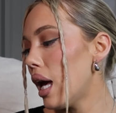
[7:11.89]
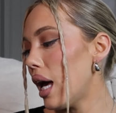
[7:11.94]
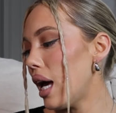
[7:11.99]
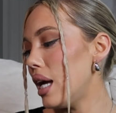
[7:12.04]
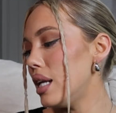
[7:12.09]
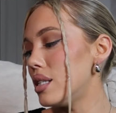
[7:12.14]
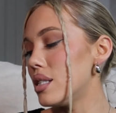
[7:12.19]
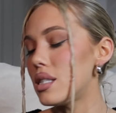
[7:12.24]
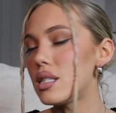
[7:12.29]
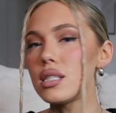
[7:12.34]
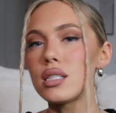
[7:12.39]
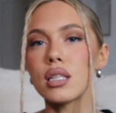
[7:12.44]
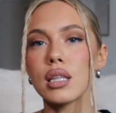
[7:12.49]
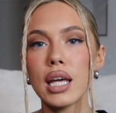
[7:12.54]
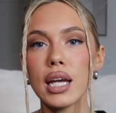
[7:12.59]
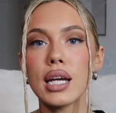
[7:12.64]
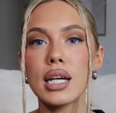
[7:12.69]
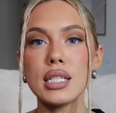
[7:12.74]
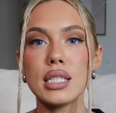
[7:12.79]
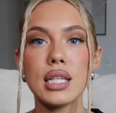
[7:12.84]
And just
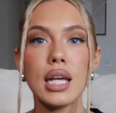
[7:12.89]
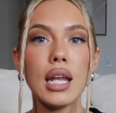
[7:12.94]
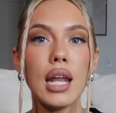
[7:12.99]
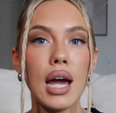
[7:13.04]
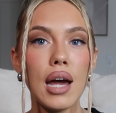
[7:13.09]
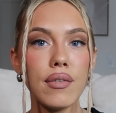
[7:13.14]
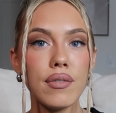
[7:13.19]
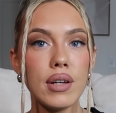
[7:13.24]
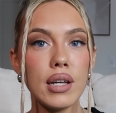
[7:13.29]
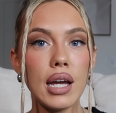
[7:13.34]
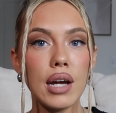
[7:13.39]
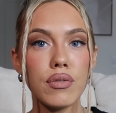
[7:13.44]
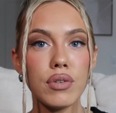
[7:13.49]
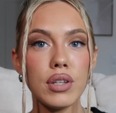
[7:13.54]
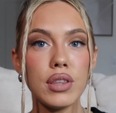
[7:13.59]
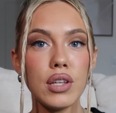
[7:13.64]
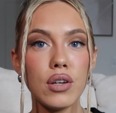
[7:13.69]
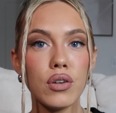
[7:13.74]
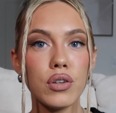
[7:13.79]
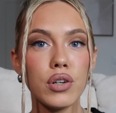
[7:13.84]
like I said, having
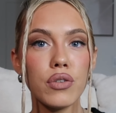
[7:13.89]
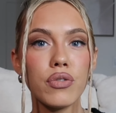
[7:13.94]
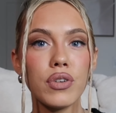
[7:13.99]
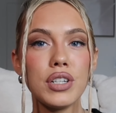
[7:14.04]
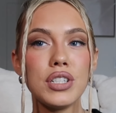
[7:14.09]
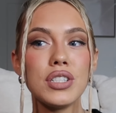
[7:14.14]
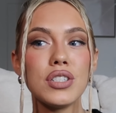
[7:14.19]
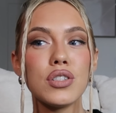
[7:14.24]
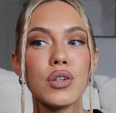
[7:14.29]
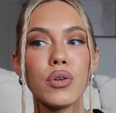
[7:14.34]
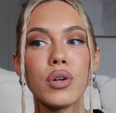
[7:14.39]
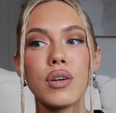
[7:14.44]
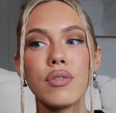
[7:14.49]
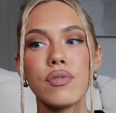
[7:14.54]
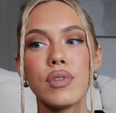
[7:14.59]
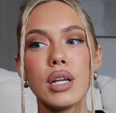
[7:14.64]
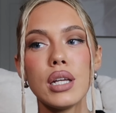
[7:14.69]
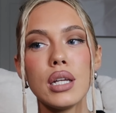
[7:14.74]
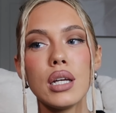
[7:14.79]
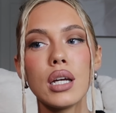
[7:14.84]
everything on your fridge is so
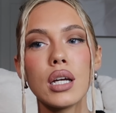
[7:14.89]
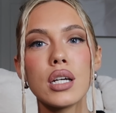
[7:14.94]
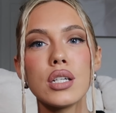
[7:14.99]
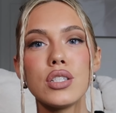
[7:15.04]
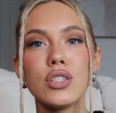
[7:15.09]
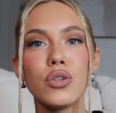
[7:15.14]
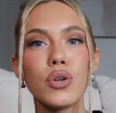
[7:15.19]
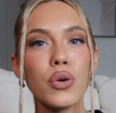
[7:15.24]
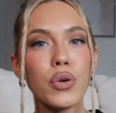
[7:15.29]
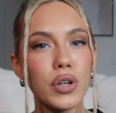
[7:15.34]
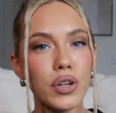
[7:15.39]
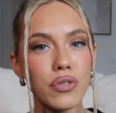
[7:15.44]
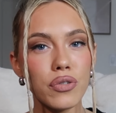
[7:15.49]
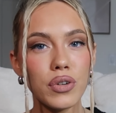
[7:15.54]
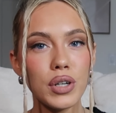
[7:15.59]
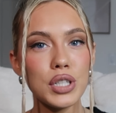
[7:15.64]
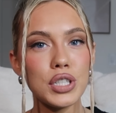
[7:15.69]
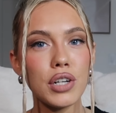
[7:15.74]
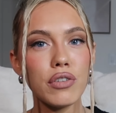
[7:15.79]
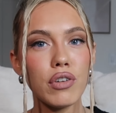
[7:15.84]
convenient because you go to your
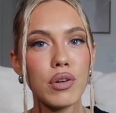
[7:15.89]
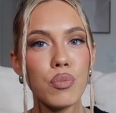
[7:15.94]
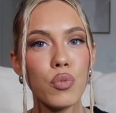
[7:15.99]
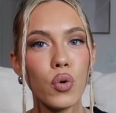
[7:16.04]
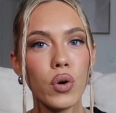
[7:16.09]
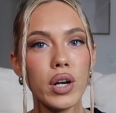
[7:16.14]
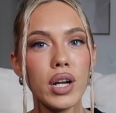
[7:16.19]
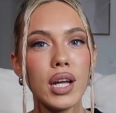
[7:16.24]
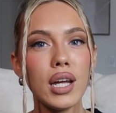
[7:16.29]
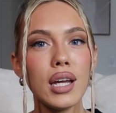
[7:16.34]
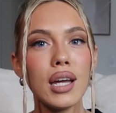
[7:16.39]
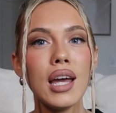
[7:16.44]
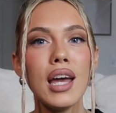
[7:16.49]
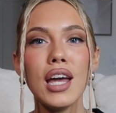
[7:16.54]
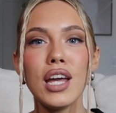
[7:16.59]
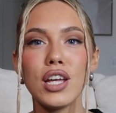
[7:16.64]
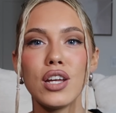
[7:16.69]
fridge every morning.